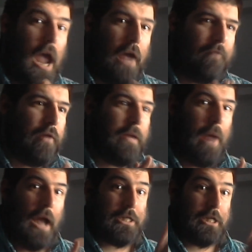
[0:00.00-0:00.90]
every
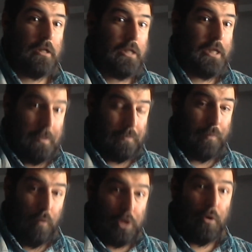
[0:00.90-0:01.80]
masculine
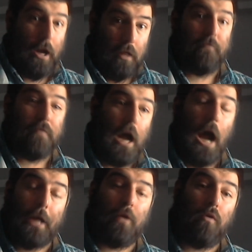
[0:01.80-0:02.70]
portrayal of a
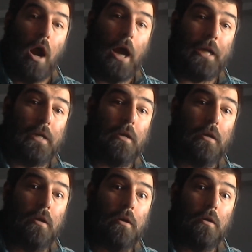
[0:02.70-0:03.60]
guy crying,
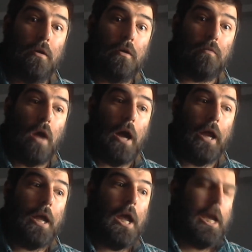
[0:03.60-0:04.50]

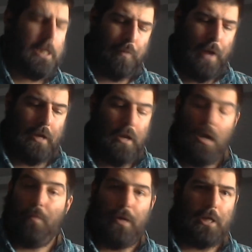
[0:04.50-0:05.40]
right, has been
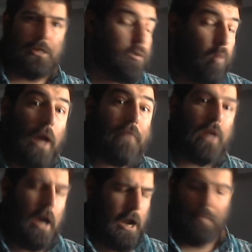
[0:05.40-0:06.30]
because his
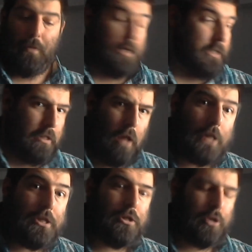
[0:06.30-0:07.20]
wife died, because he
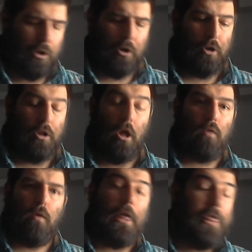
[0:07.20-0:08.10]
lost his girl,
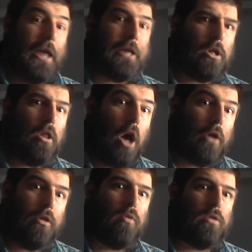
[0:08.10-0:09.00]
right? Things
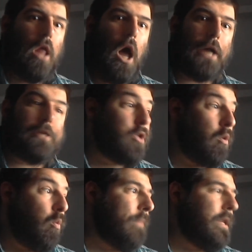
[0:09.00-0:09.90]
along those lines.
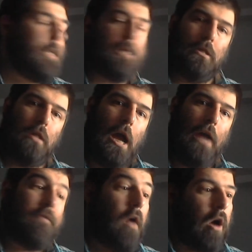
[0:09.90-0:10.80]
The women in his
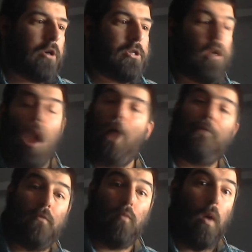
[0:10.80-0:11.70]
life are
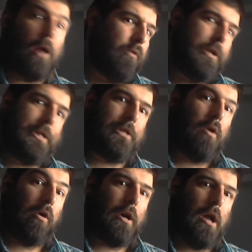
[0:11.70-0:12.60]
gone for one reason
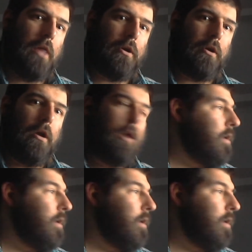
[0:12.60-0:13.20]
or another.